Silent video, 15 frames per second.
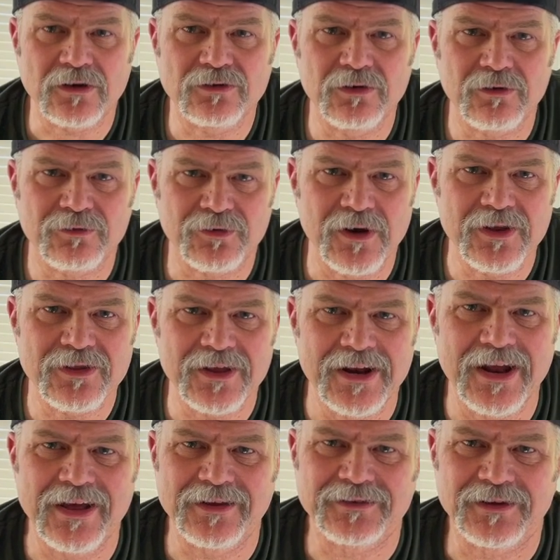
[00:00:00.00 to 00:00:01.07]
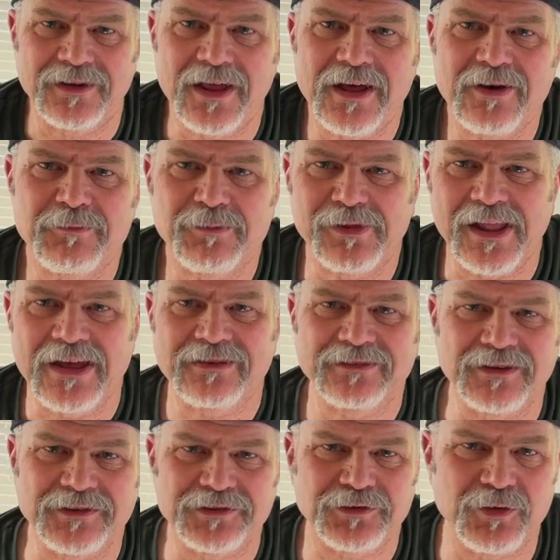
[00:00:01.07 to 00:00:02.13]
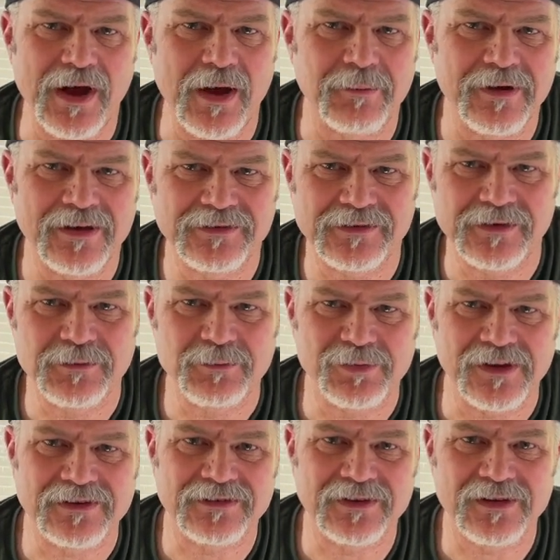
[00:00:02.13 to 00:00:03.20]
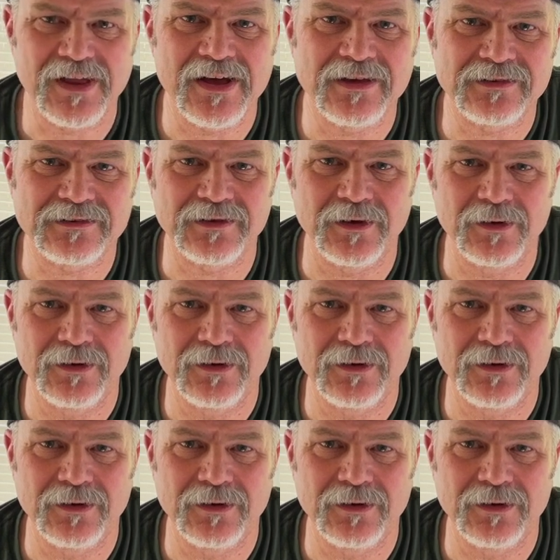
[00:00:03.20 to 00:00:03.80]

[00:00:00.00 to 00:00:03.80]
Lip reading: to a friend that has a lot of plastic scrap, as in plexiglass,